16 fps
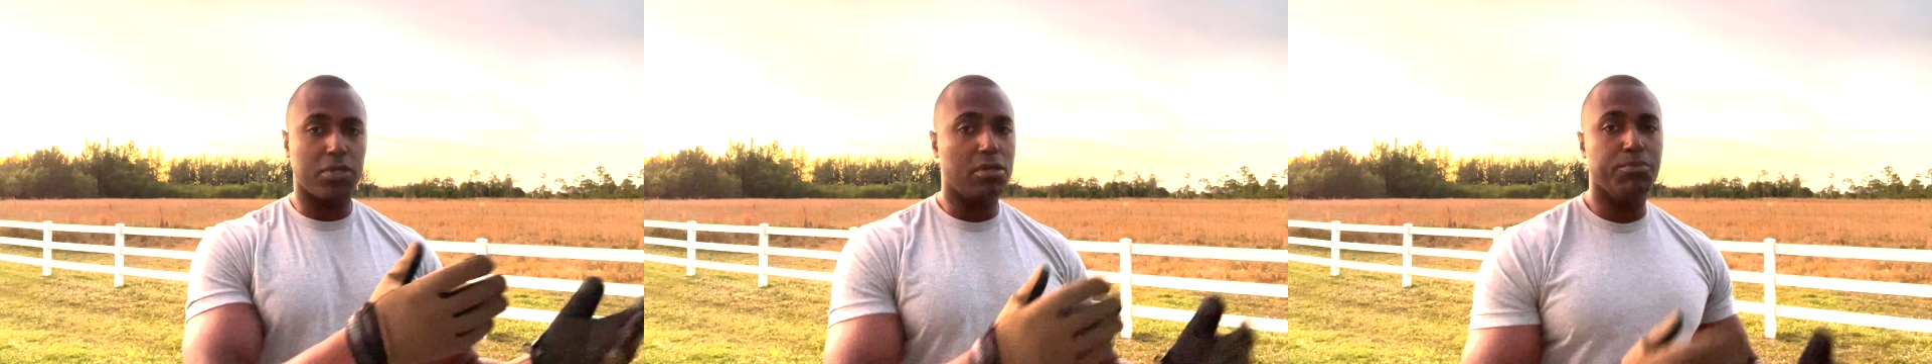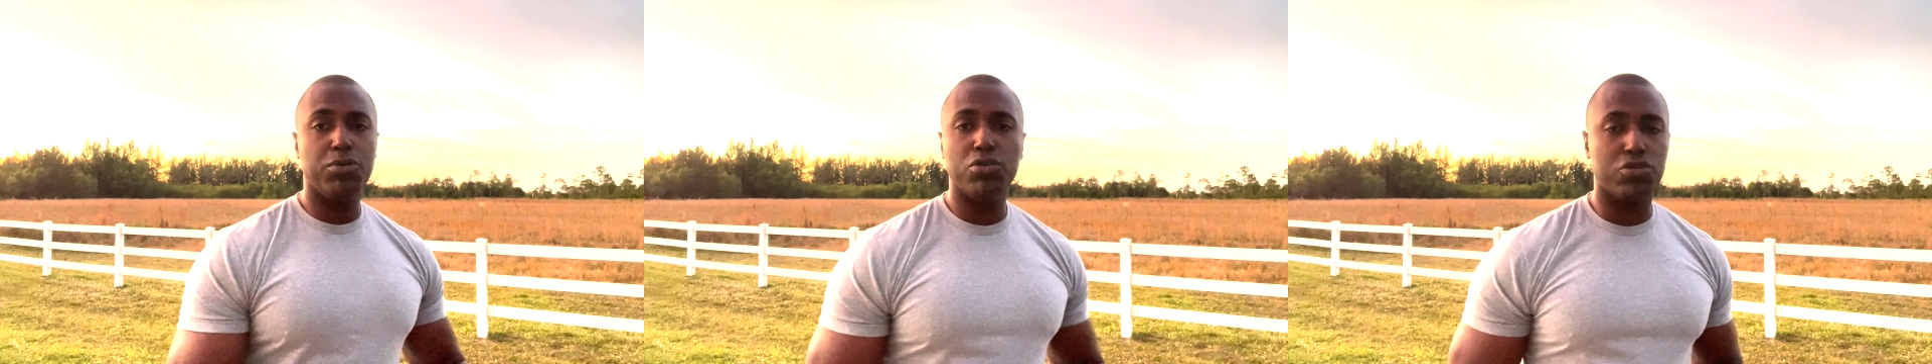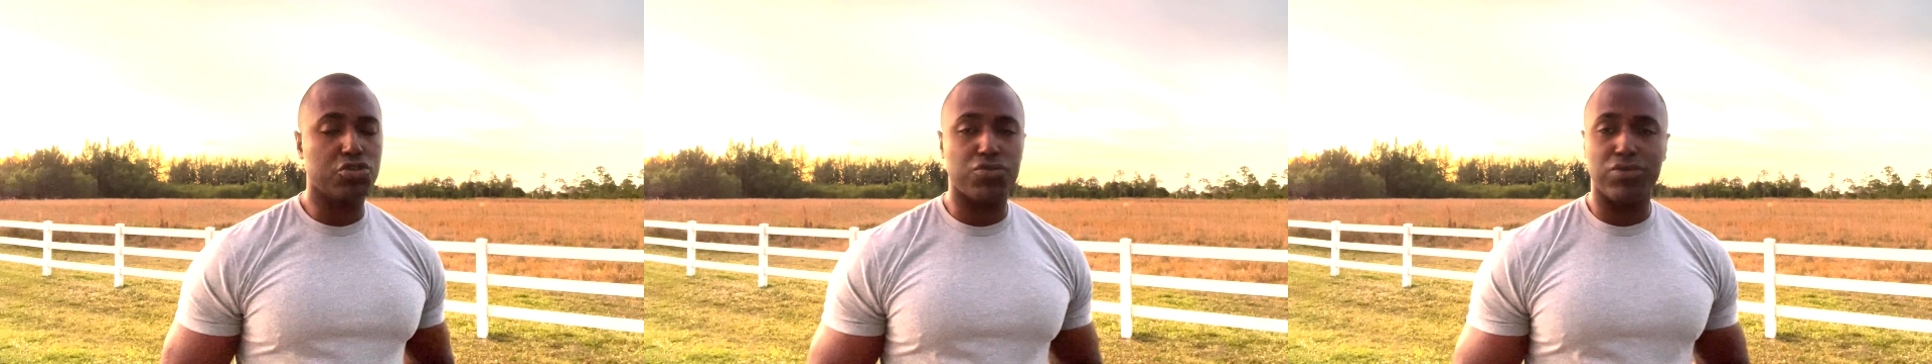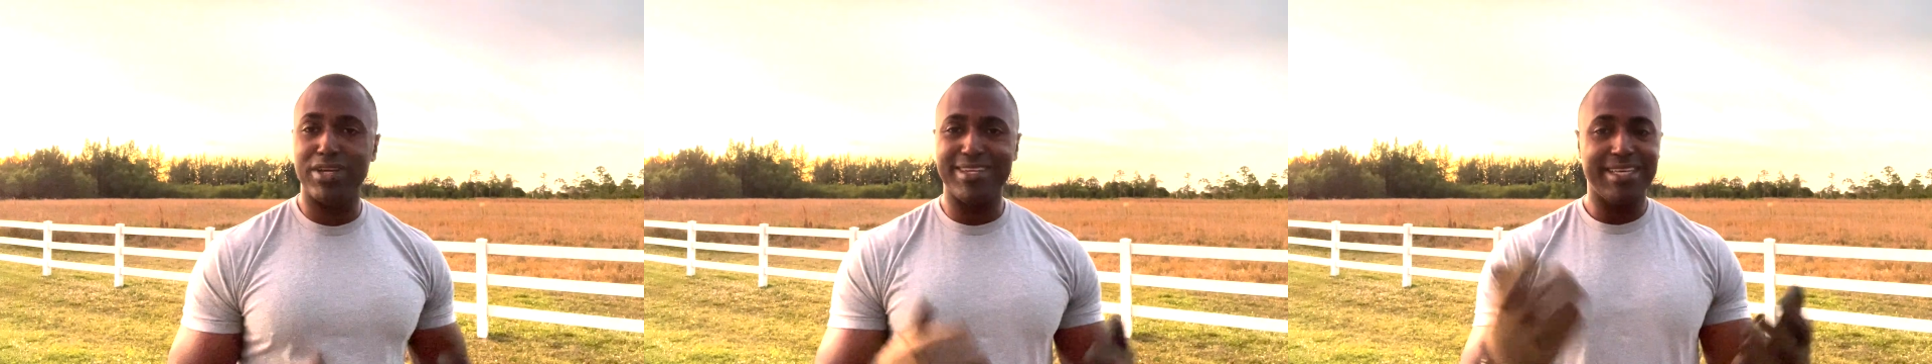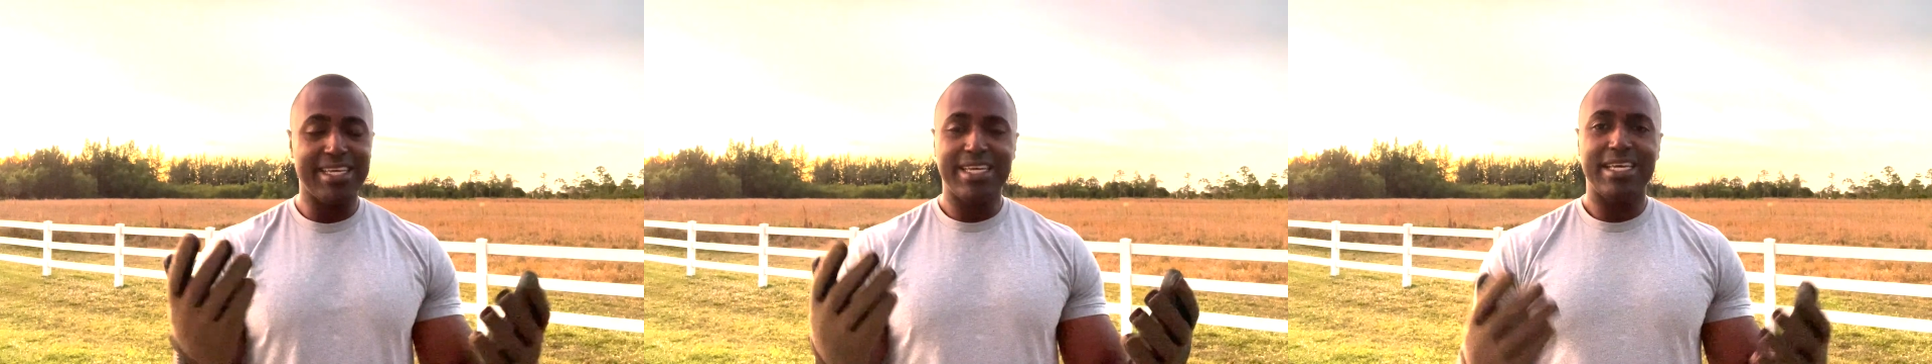computer
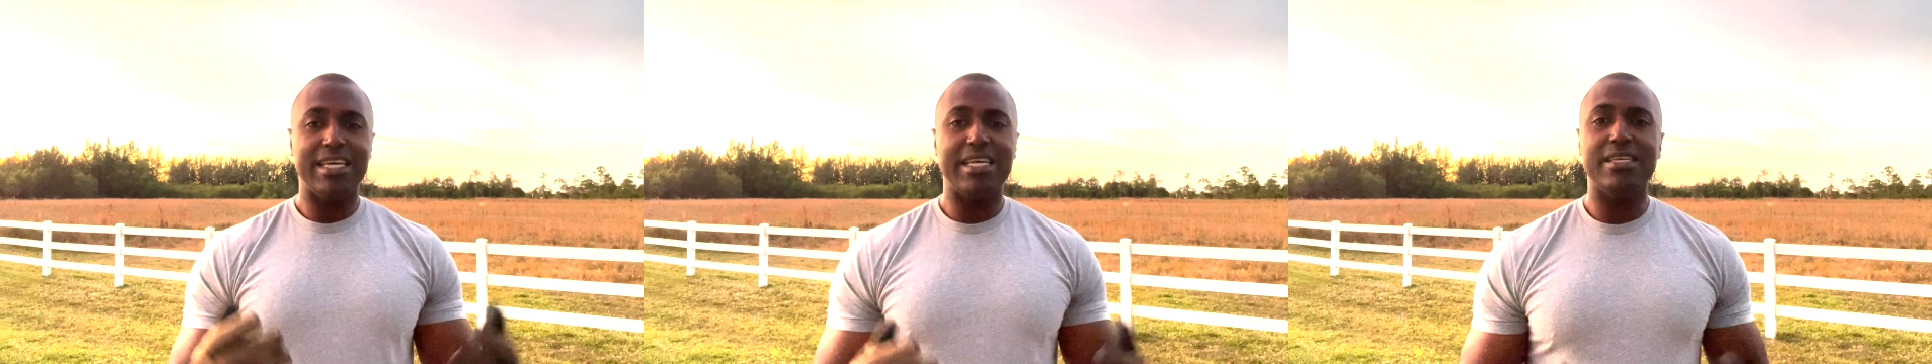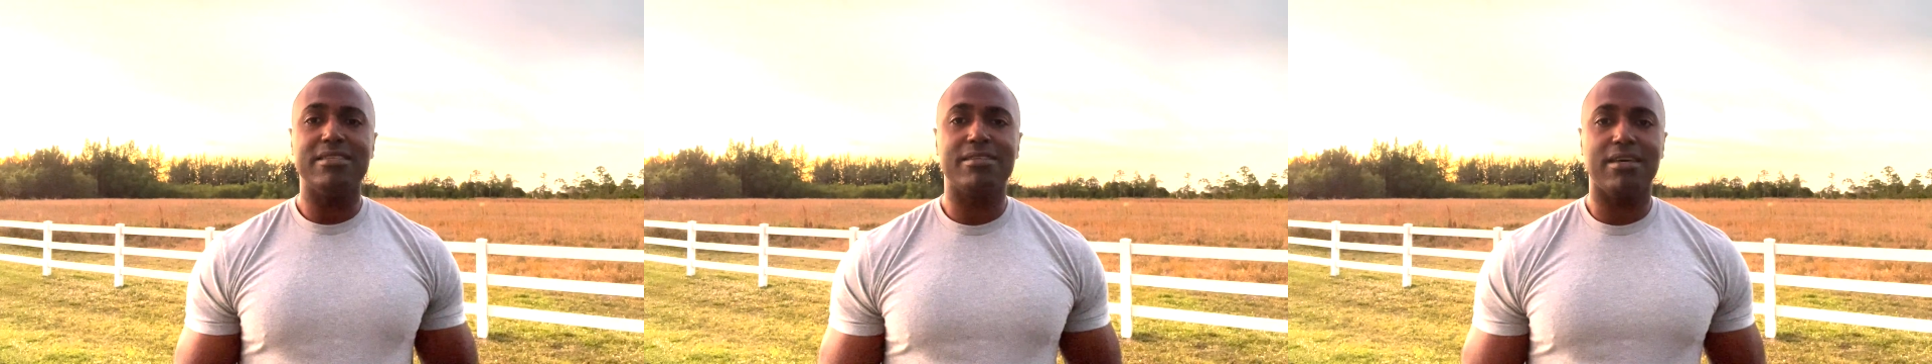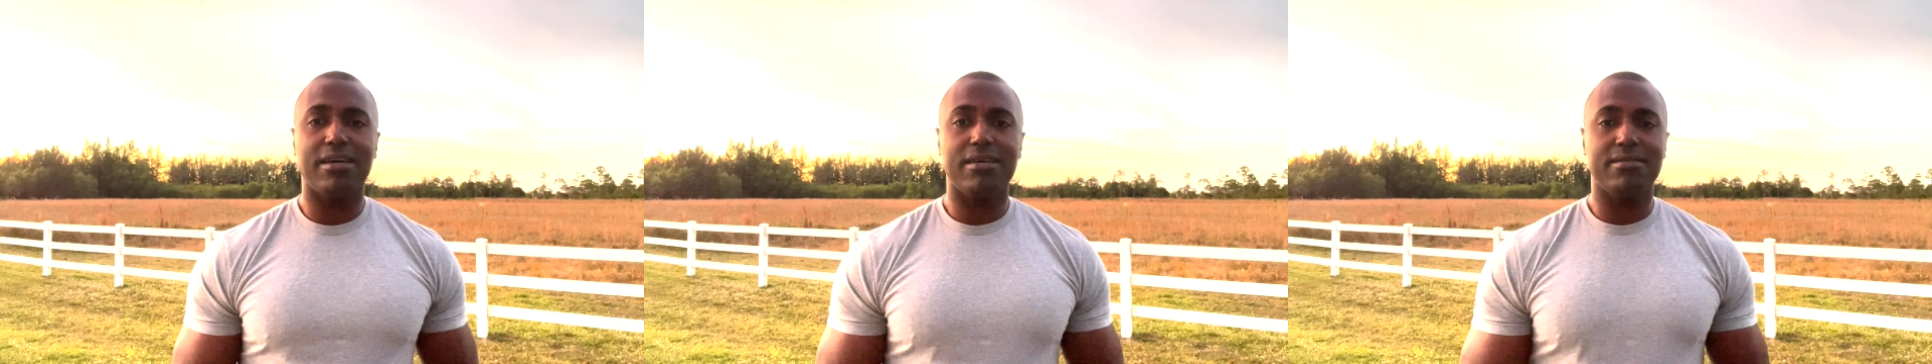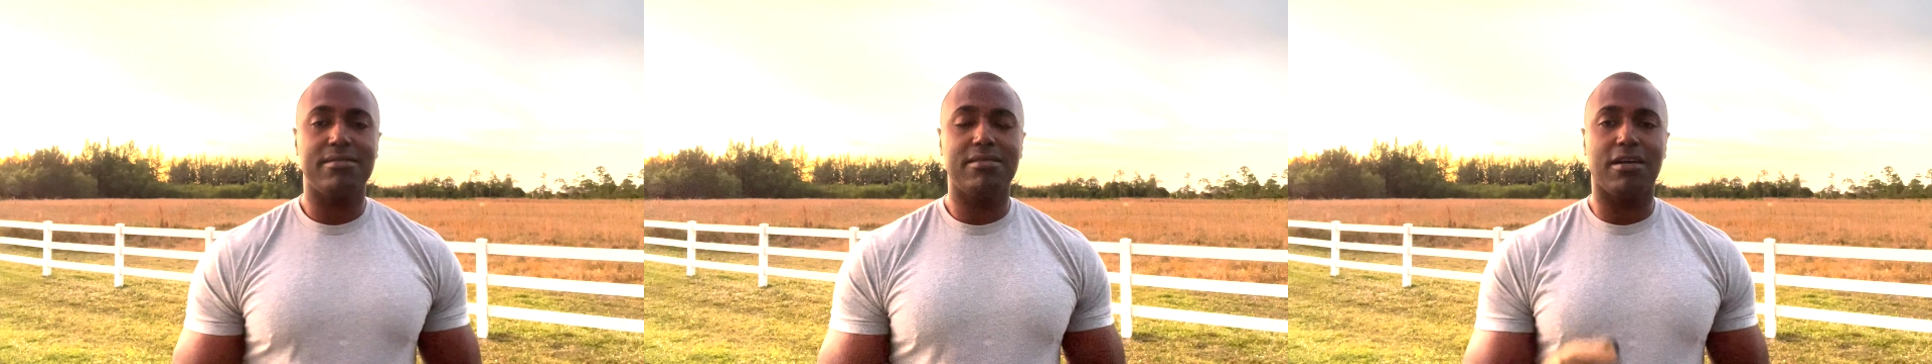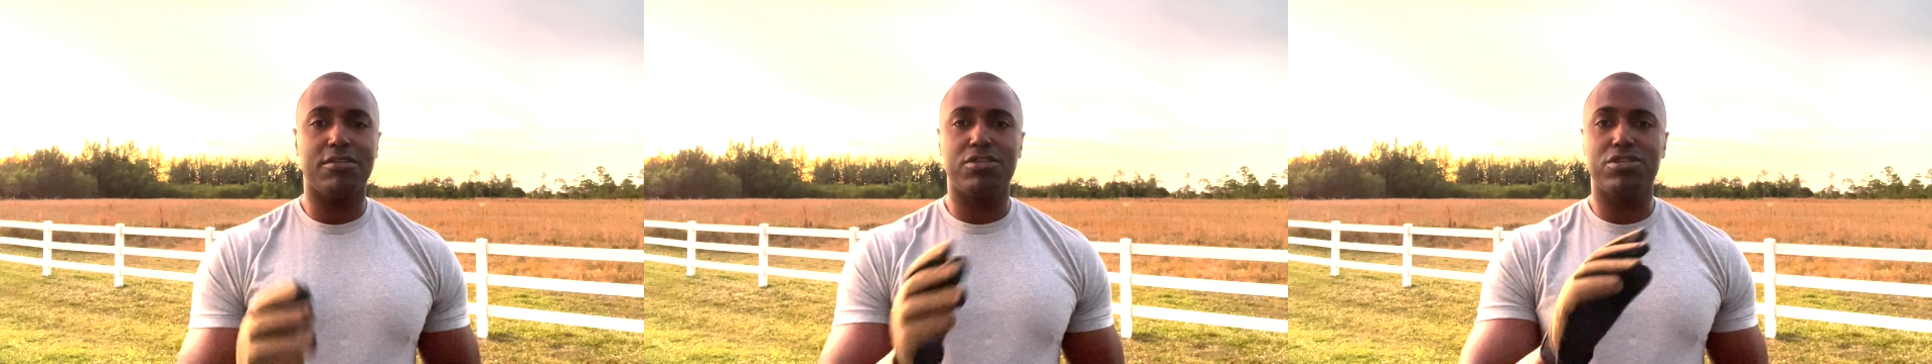screen is uh,
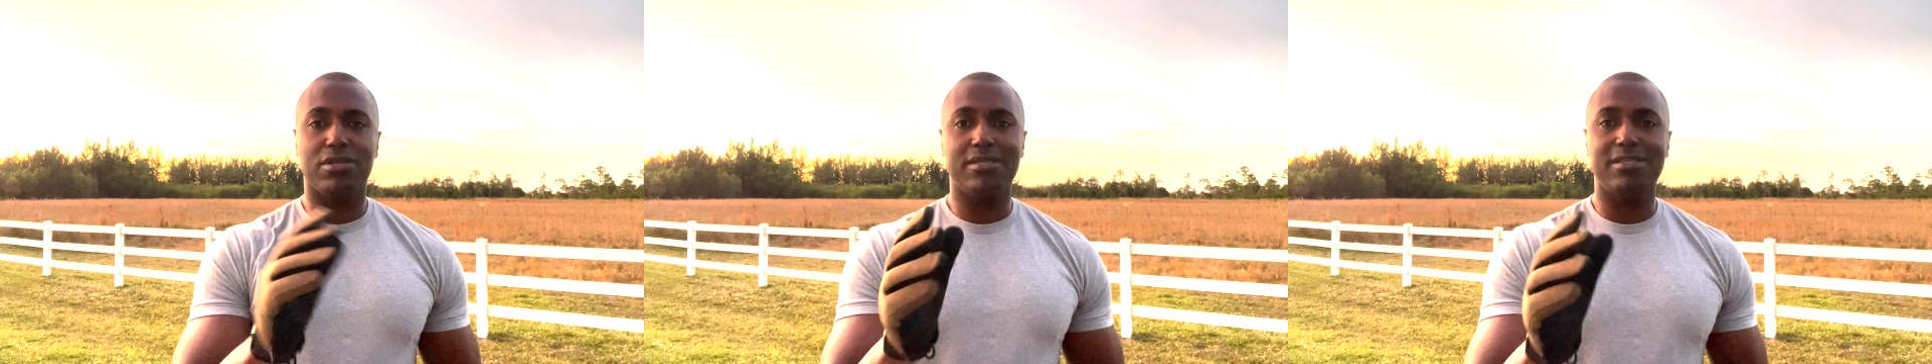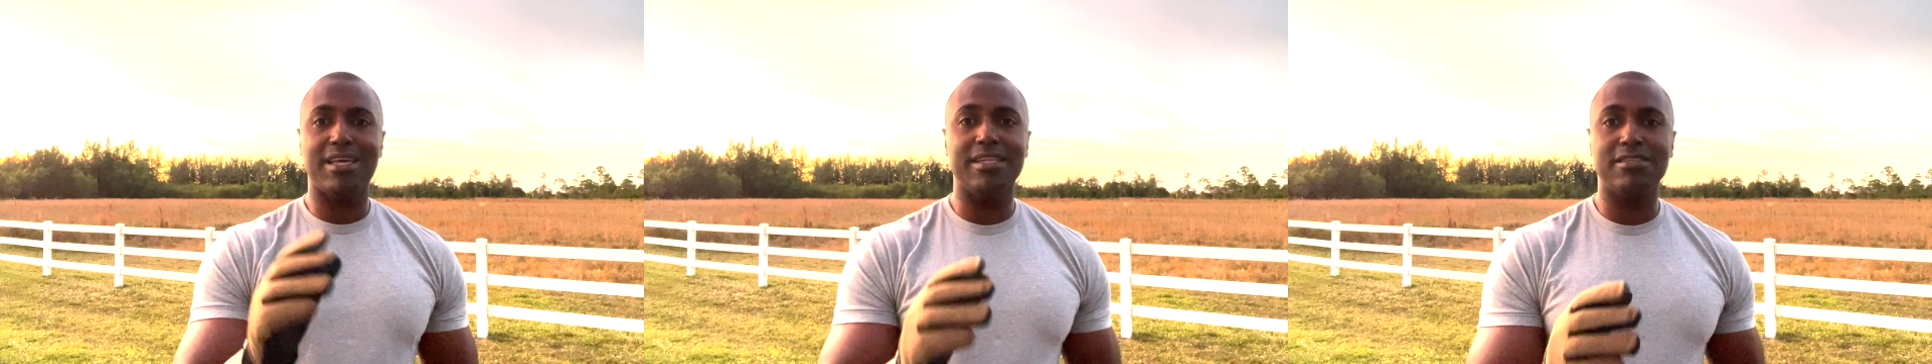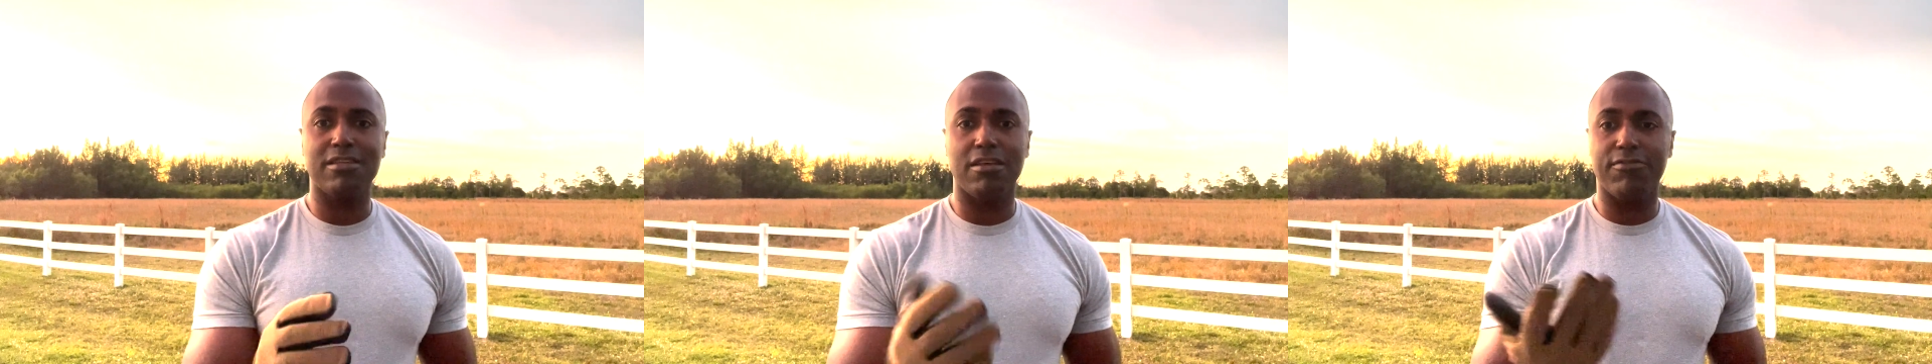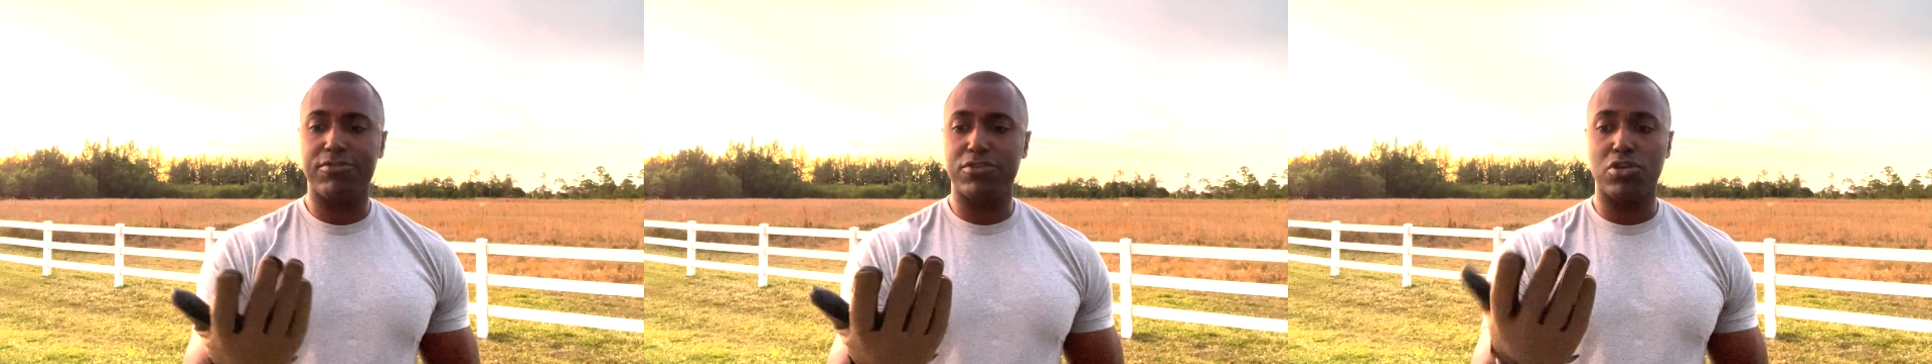touch sensitive.